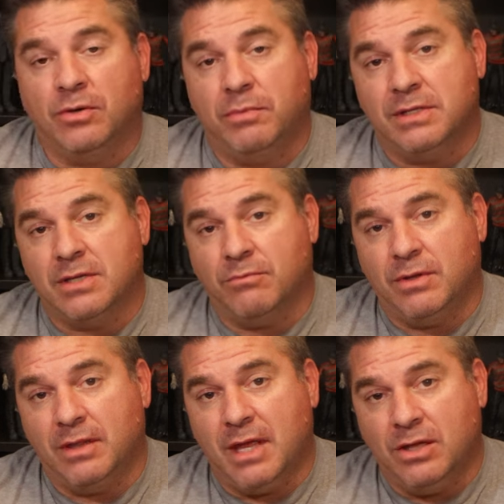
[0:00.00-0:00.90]
could be
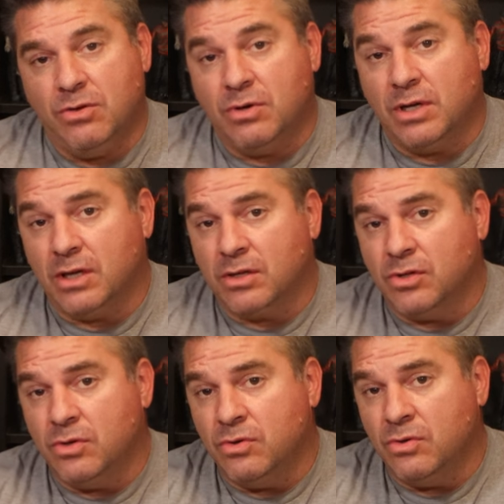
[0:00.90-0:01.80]
something that you could
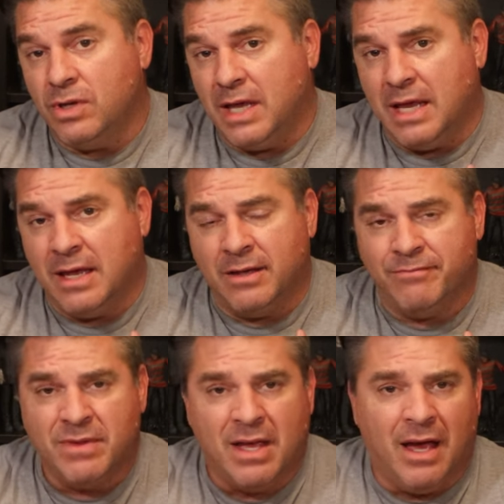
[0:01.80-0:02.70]
include
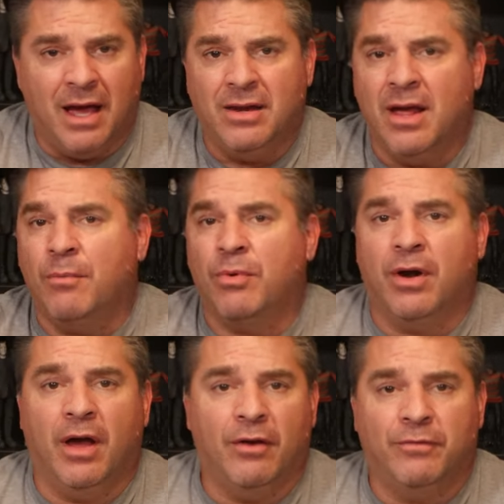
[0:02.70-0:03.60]
in a
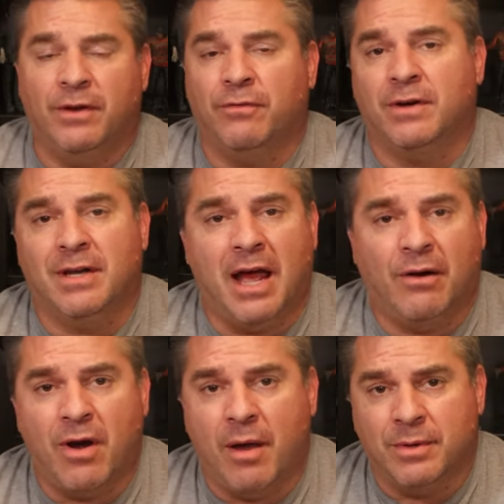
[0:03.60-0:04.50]
number of different
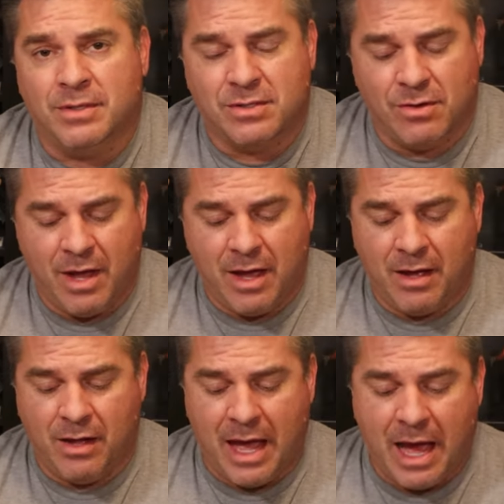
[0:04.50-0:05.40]
dioramas. So
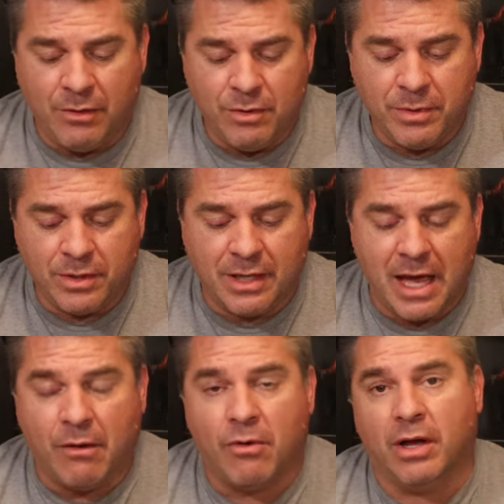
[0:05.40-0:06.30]
uh, how do we build a
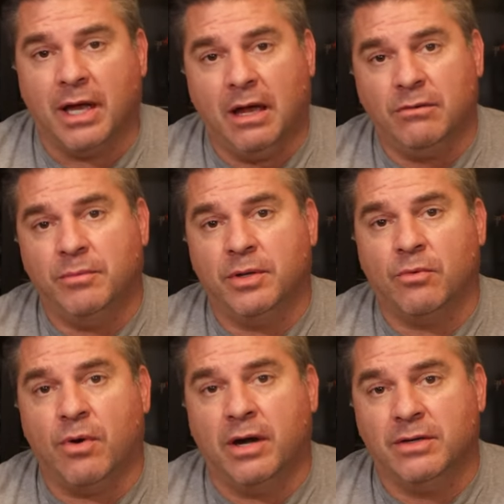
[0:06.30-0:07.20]
catwalk? How do we build
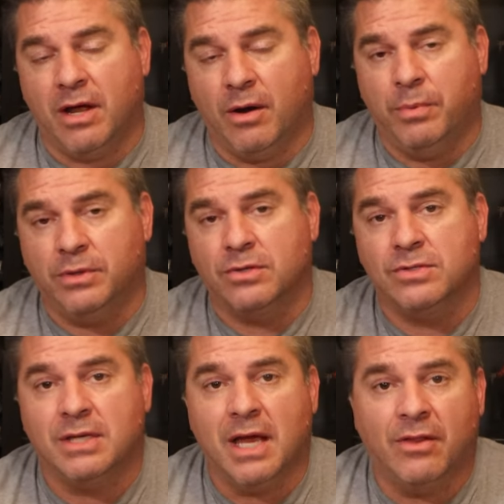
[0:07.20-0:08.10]
a water tower? Put
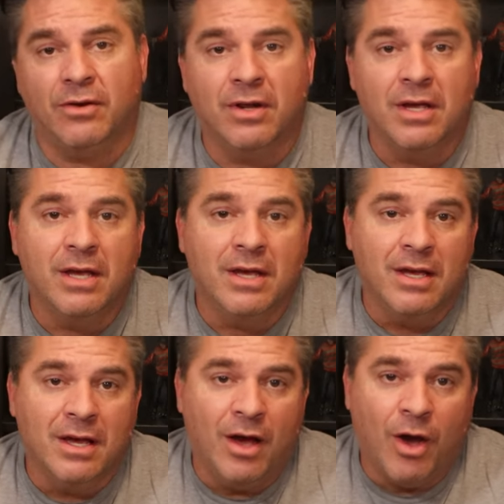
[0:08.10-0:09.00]
those together together.
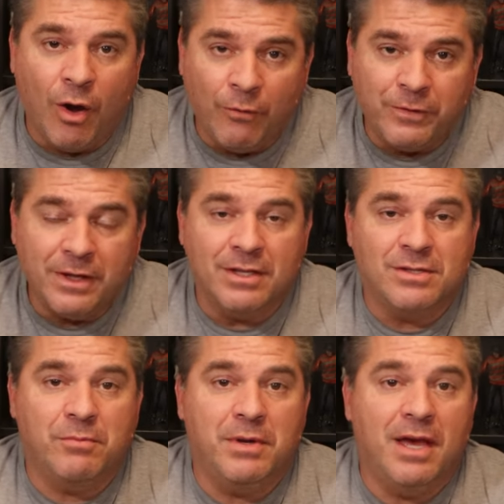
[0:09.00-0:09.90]
Hopefully
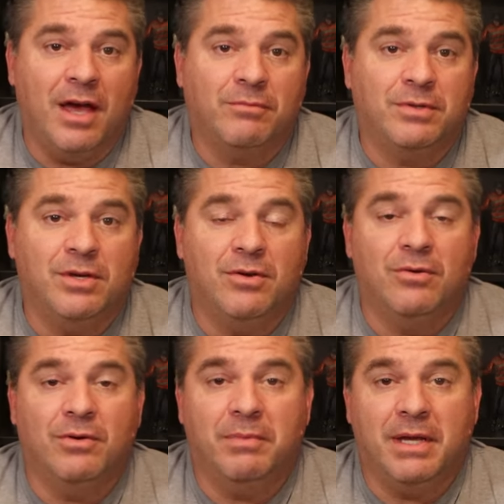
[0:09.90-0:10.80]
this will be a help to
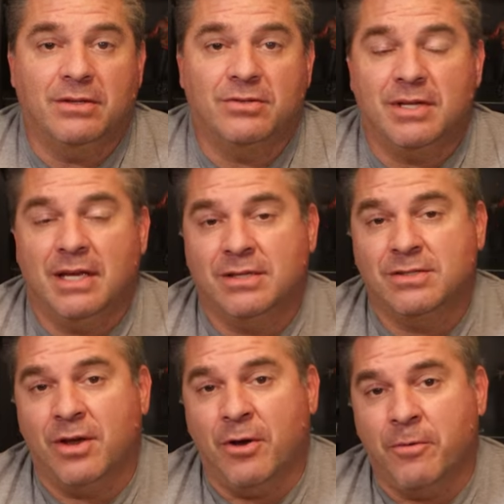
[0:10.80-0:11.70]
you and be interesting.
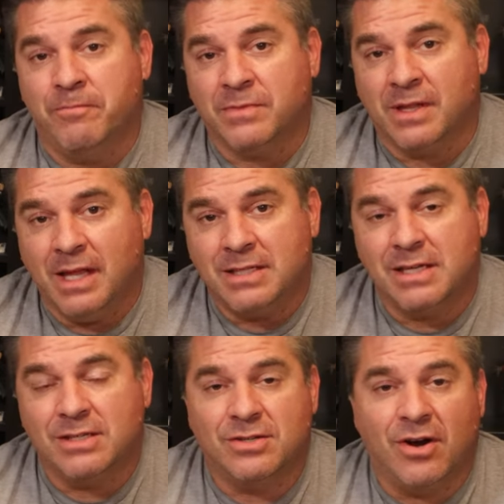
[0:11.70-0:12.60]
So let's get